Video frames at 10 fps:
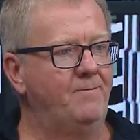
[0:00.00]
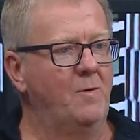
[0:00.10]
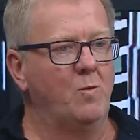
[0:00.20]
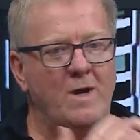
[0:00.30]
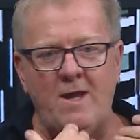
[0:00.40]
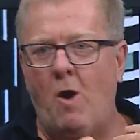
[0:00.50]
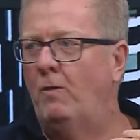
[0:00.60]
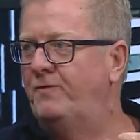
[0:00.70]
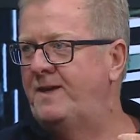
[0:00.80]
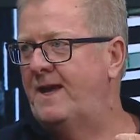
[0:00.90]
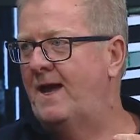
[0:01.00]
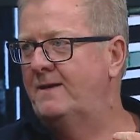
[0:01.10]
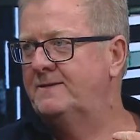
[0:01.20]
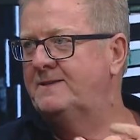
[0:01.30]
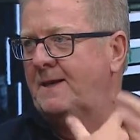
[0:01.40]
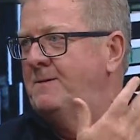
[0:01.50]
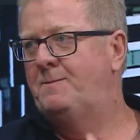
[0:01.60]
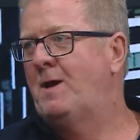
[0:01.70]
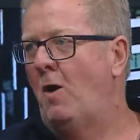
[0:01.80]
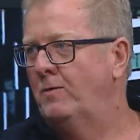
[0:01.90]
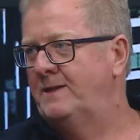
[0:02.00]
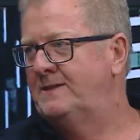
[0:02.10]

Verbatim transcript: we hold dear seem to be holding